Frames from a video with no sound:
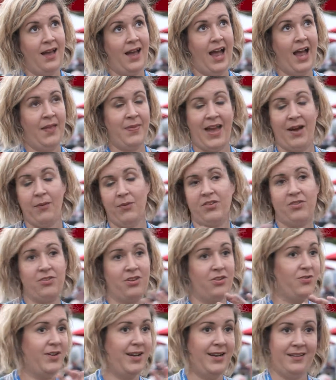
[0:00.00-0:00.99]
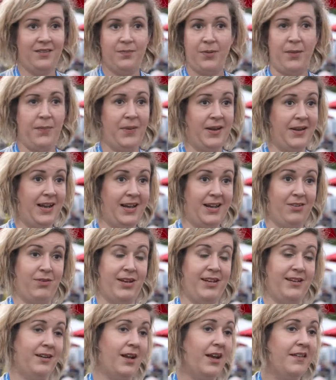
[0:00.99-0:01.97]
And that was just really inspired by like
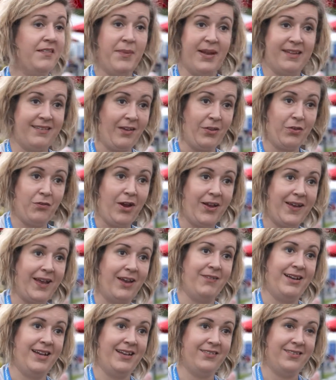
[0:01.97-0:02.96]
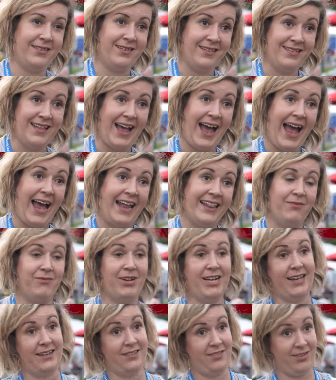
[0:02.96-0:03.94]
reading loads about death row and getting really interested in that, and then
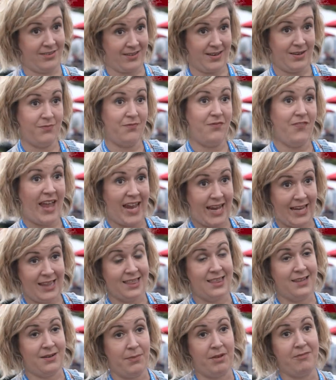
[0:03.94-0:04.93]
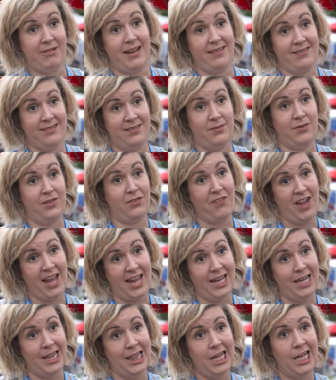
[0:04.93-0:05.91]
really interested in faith and my relationship with
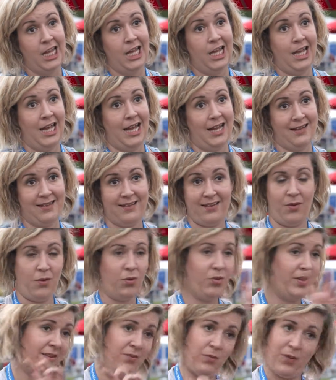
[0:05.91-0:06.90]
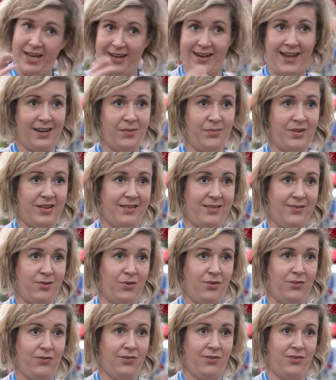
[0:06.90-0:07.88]
faith. And so all these weird elements
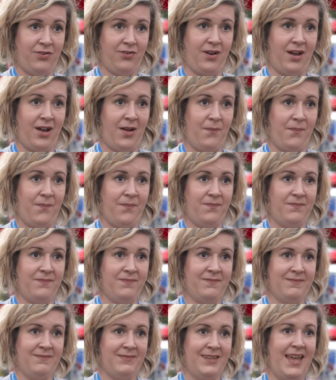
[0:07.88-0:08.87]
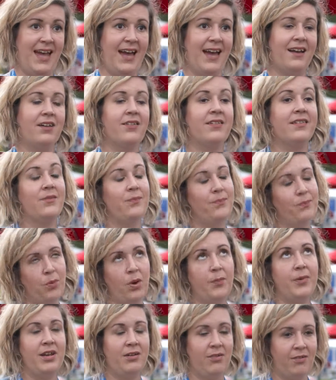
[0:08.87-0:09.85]
sort of, because the
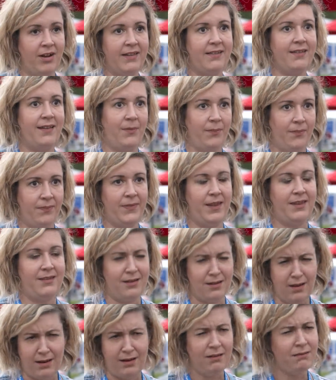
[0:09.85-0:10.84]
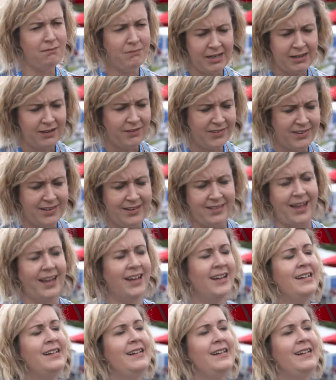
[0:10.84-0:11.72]
woman who writes to him is a nun. I don't know if I said that.